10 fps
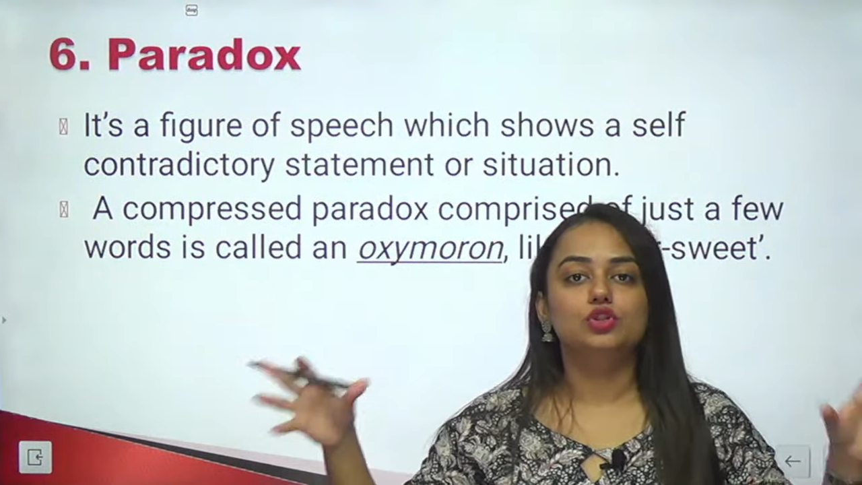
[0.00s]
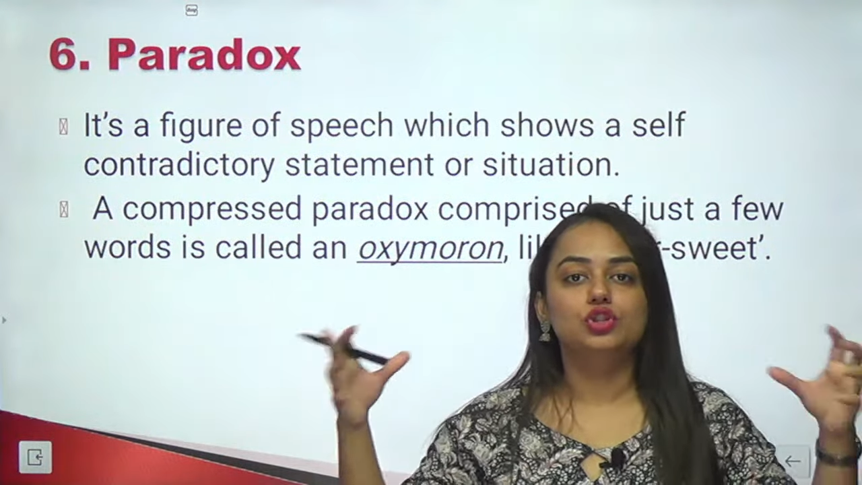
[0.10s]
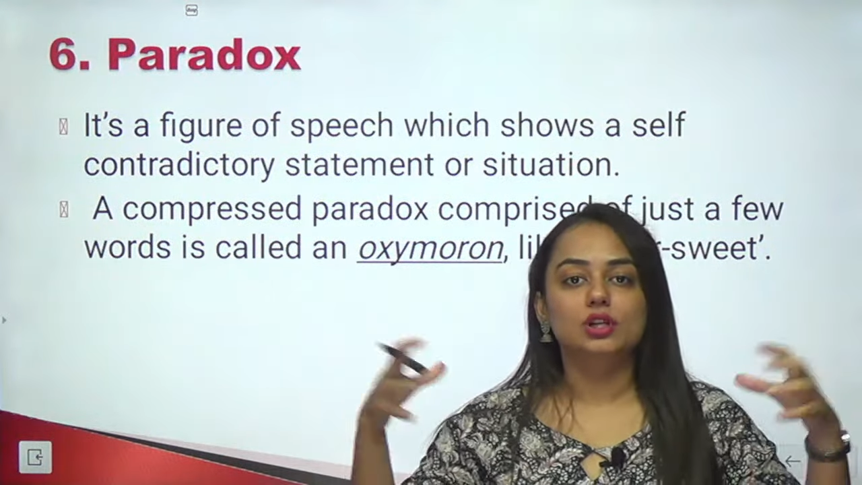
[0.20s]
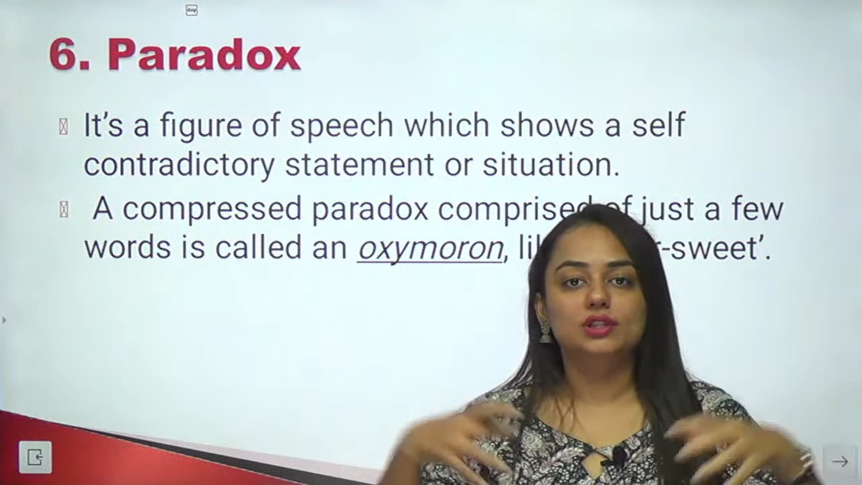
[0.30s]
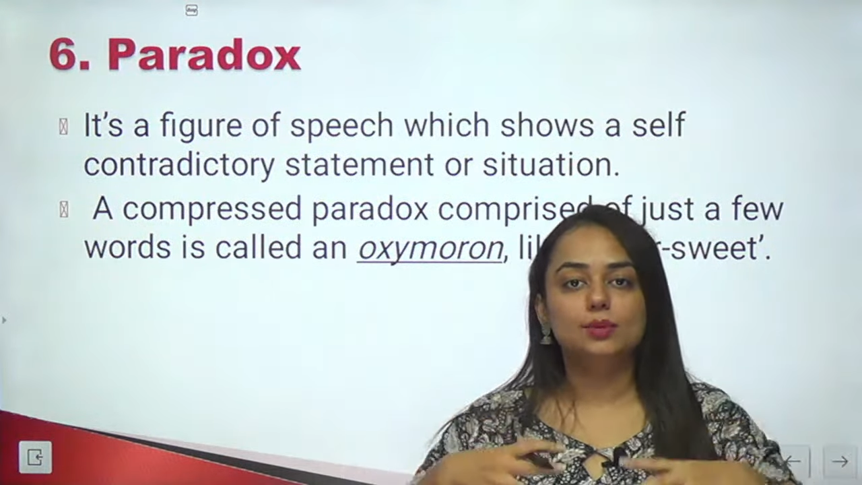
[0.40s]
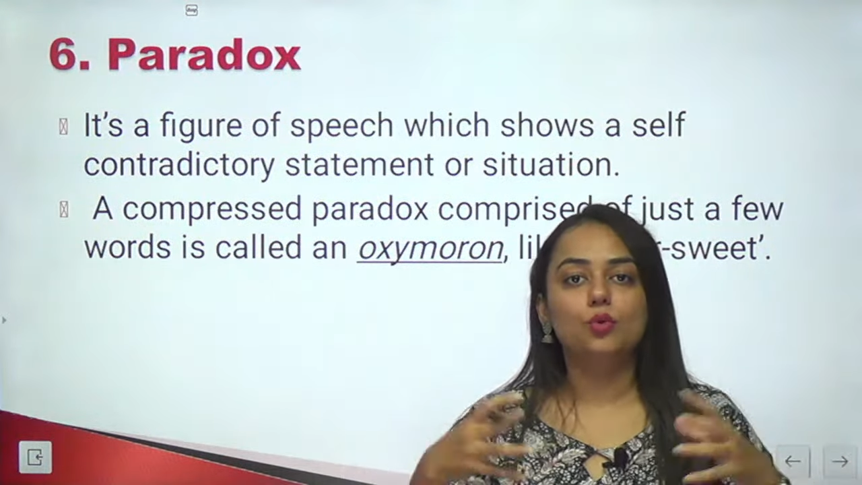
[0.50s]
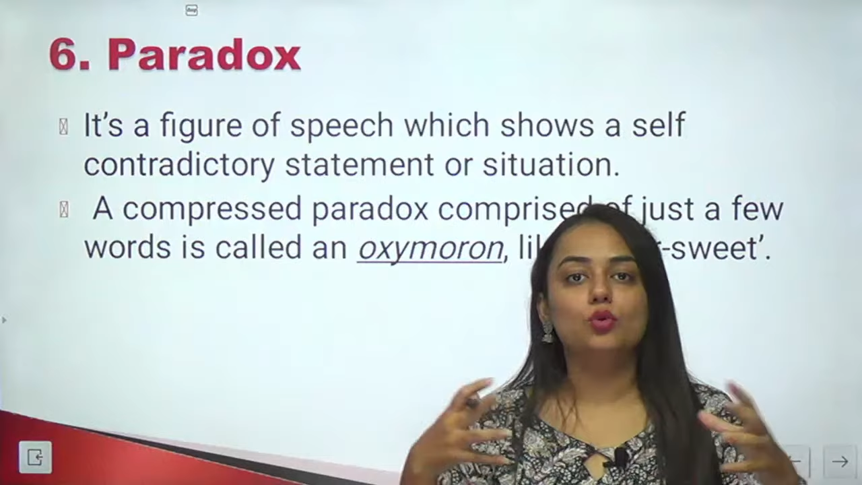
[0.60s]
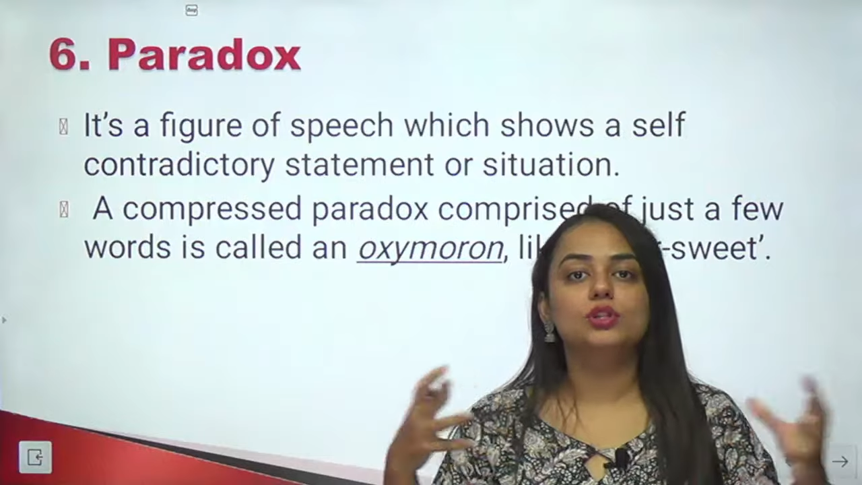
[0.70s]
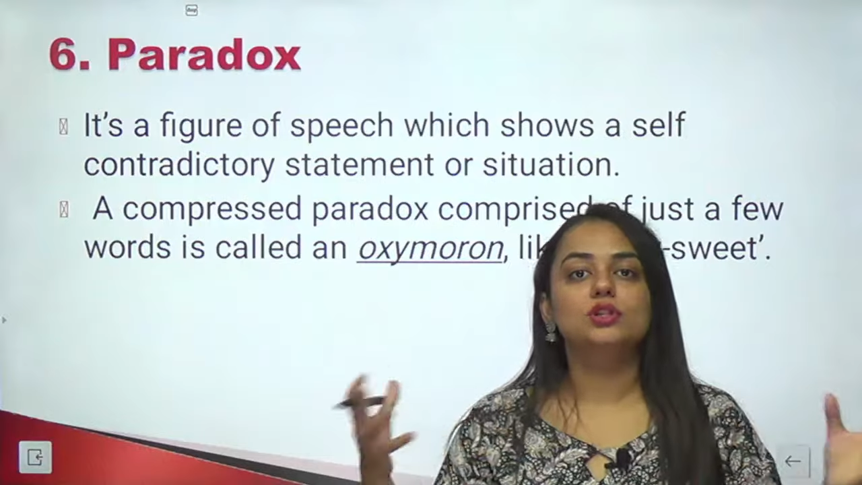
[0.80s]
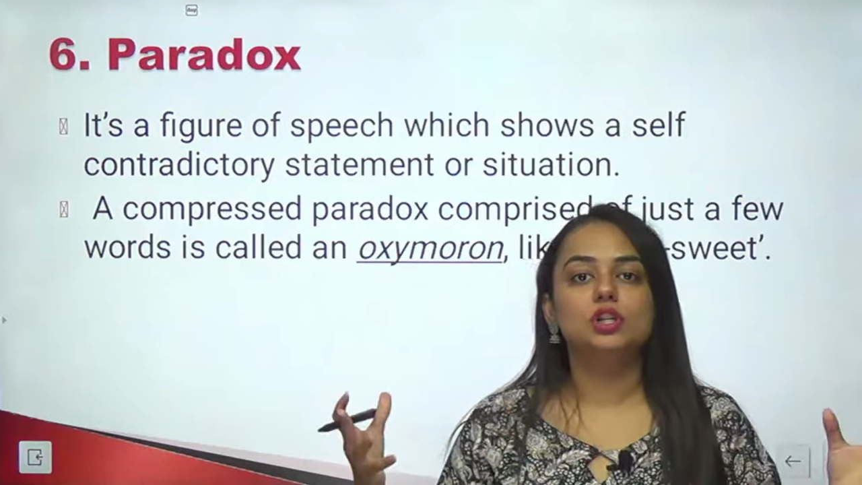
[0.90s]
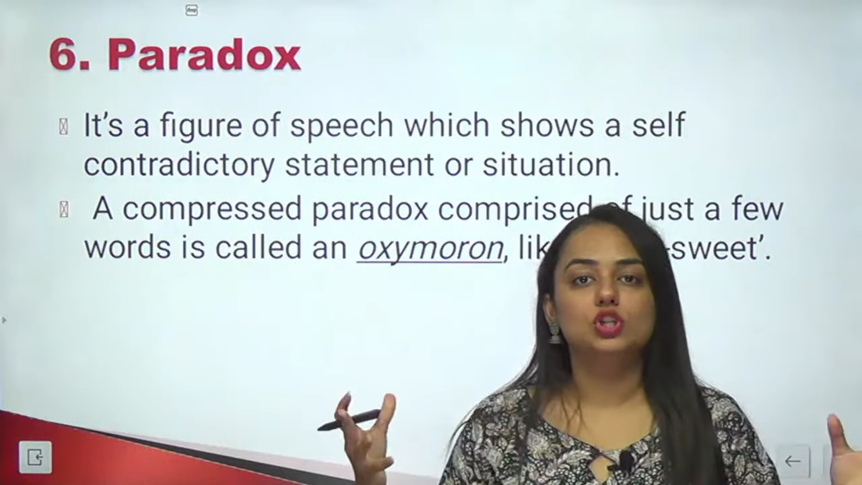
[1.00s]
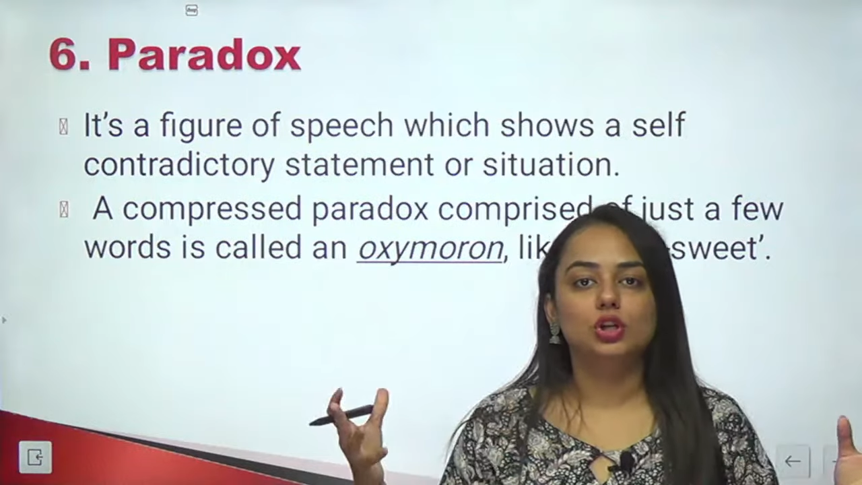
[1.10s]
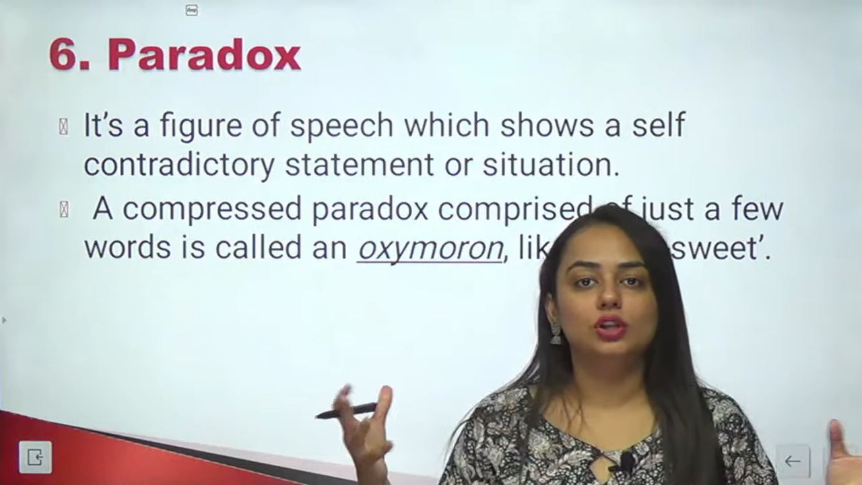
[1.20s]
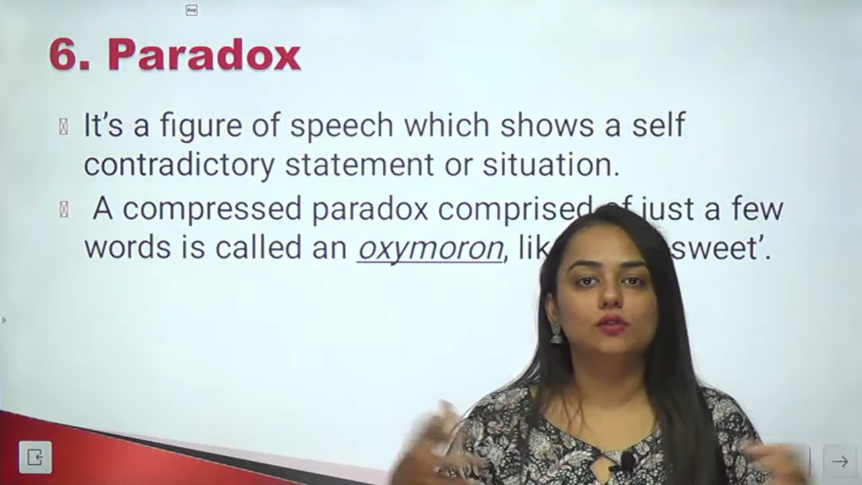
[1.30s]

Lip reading: juxtaposes each other,